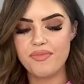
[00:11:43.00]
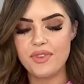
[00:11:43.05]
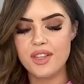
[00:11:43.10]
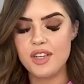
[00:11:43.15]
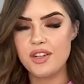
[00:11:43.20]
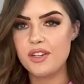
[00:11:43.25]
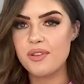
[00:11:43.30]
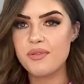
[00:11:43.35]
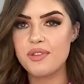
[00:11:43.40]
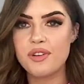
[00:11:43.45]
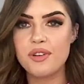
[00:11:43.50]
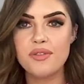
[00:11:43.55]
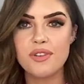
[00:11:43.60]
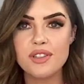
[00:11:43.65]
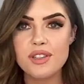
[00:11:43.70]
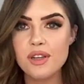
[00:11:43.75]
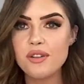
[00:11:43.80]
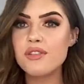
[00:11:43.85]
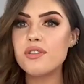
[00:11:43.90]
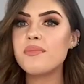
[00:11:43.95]
you do stuff
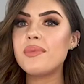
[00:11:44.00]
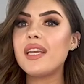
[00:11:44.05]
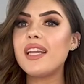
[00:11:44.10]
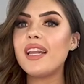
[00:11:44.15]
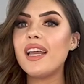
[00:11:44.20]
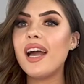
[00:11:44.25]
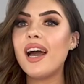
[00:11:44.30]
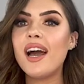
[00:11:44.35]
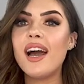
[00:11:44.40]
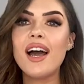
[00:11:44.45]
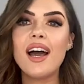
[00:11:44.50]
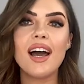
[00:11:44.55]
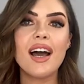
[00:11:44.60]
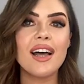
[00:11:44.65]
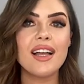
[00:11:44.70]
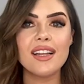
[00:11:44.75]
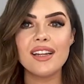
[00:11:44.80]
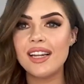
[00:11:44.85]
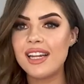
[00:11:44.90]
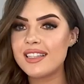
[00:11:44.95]
on social media,
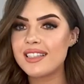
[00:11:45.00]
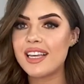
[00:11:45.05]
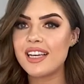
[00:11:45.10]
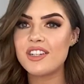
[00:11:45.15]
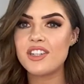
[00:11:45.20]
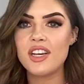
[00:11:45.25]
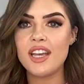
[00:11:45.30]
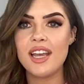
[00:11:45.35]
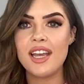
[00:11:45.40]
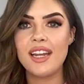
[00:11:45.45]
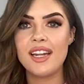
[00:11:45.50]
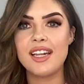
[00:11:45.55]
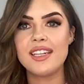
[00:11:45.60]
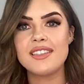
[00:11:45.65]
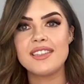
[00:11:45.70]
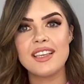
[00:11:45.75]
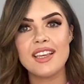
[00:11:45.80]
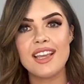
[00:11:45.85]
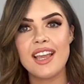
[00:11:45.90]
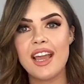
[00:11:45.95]
let's get you in,
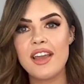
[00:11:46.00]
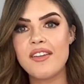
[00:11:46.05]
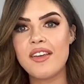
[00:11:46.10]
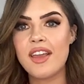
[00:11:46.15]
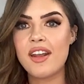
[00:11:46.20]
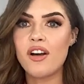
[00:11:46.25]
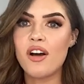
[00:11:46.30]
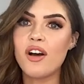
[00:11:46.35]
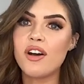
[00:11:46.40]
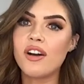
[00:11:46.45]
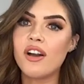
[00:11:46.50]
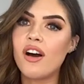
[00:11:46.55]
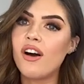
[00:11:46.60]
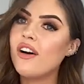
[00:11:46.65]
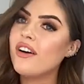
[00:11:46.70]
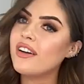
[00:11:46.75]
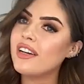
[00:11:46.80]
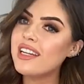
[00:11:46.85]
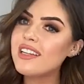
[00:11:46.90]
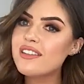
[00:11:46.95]
let's see how you get on
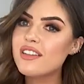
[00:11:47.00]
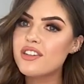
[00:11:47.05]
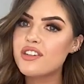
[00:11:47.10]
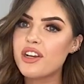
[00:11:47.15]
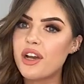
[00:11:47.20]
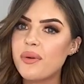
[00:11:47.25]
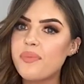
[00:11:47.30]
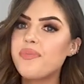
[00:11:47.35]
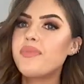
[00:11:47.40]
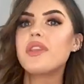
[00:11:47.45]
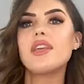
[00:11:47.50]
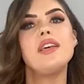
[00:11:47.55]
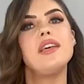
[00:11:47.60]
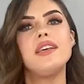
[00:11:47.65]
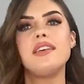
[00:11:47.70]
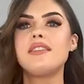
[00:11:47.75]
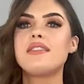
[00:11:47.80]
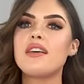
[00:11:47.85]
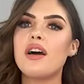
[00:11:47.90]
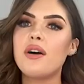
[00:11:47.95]
Lisa's show.
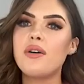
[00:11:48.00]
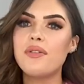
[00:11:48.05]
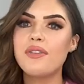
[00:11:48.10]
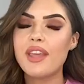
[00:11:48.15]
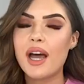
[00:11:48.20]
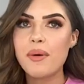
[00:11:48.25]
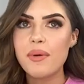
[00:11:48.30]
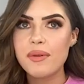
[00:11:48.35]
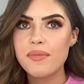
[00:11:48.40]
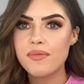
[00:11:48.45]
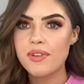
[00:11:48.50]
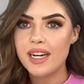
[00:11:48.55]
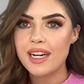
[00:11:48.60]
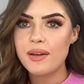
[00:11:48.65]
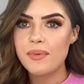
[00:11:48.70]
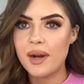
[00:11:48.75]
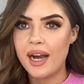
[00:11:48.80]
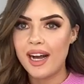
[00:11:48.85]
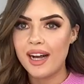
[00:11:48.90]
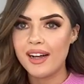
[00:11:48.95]
So that went
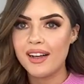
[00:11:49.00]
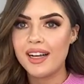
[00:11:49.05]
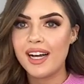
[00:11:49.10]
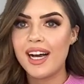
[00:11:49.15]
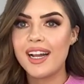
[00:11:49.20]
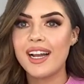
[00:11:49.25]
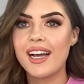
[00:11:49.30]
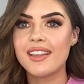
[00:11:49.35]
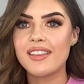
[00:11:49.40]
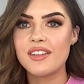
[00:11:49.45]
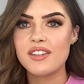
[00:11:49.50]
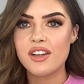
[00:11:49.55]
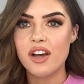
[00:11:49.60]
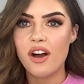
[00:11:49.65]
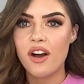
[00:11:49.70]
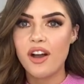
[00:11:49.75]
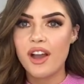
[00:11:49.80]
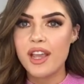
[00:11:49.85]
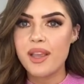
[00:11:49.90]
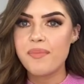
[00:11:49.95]
really well, and at the
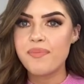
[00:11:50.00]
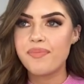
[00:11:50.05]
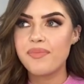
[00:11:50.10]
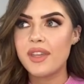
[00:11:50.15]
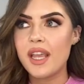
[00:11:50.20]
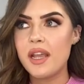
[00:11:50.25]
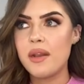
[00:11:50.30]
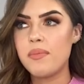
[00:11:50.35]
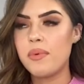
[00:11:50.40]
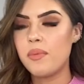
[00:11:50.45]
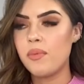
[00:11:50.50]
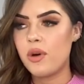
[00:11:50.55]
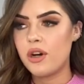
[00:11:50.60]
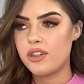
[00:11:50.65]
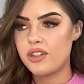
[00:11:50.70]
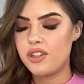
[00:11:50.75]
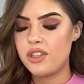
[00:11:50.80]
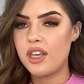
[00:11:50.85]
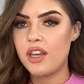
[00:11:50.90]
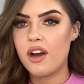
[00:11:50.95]
time they'd been
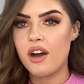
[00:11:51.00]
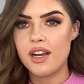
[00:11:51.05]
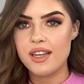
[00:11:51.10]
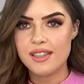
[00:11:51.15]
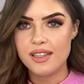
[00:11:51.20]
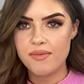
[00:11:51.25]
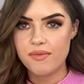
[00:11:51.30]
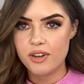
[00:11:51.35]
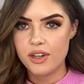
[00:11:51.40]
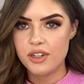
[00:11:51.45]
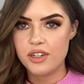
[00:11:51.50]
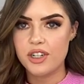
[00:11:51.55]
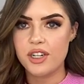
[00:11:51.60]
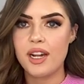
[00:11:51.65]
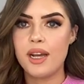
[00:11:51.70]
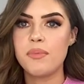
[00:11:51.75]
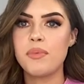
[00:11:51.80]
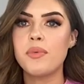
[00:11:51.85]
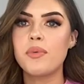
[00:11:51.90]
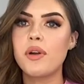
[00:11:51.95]
watching, the guys in
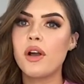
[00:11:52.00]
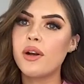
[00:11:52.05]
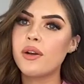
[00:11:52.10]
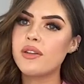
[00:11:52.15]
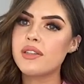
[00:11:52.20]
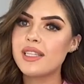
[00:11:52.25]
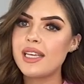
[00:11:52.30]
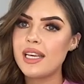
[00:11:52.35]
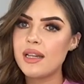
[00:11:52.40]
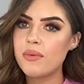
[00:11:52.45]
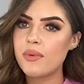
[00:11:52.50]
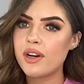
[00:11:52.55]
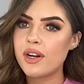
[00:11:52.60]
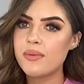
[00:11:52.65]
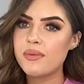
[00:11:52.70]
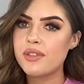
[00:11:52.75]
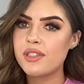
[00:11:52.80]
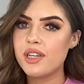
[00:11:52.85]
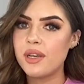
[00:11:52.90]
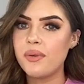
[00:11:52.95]
Virgin had been kind of seeing what
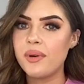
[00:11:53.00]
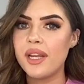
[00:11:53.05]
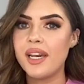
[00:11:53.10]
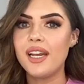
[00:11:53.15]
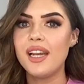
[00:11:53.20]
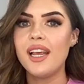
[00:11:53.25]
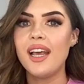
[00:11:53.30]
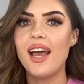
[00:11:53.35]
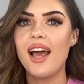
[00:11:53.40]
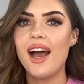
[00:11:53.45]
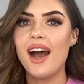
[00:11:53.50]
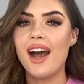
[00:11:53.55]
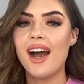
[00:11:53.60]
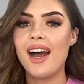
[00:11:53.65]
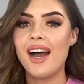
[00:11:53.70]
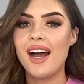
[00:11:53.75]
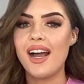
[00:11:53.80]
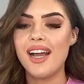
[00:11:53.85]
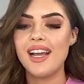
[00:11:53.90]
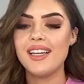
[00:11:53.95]
I was doing,
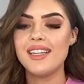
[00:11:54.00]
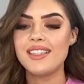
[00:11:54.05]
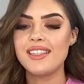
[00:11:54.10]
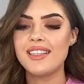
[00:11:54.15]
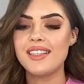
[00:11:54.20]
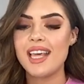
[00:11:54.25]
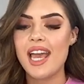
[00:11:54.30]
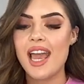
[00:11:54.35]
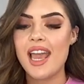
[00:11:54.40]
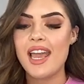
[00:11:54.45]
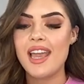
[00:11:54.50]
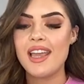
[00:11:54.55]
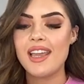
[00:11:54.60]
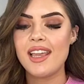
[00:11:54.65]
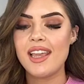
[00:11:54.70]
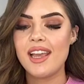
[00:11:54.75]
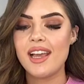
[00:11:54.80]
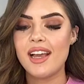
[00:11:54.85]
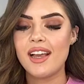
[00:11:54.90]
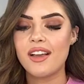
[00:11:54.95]
and
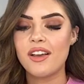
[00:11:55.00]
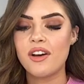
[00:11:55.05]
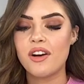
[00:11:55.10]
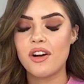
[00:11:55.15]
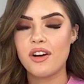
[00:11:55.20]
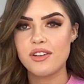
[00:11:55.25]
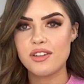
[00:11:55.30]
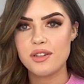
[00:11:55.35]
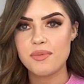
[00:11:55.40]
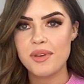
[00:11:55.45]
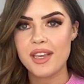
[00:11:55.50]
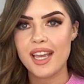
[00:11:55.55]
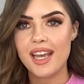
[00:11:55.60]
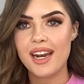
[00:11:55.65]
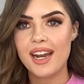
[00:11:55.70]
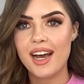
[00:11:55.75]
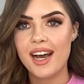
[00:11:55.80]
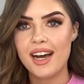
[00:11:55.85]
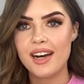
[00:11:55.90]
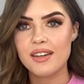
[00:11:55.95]
they got on to me
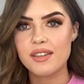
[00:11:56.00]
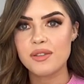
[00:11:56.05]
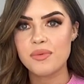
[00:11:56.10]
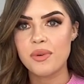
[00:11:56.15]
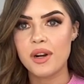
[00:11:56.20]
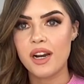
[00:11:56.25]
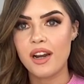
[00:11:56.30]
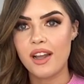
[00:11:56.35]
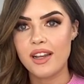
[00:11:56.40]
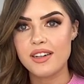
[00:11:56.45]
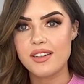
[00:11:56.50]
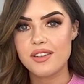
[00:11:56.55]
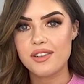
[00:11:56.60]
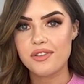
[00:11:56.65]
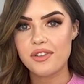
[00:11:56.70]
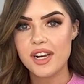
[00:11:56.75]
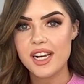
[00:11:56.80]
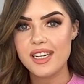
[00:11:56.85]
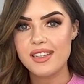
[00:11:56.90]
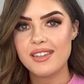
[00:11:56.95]
and asked would I like to
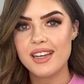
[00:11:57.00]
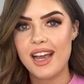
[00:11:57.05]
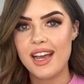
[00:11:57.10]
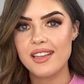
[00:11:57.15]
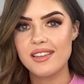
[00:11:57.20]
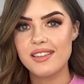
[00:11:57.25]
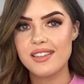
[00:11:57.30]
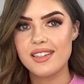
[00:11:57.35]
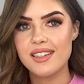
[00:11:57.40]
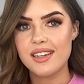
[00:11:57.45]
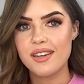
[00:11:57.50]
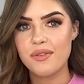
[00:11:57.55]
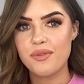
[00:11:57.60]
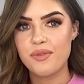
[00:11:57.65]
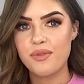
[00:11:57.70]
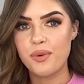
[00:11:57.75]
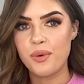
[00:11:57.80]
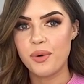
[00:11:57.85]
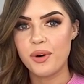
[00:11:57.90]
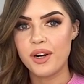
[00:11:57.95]
screen test
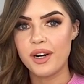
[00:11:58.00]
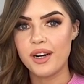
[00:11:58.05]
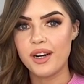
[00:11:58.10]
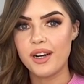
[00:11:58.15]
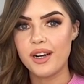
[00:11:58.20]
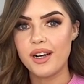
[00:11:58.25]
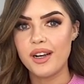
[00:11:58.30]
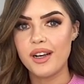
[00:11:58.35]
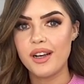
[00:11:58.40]
for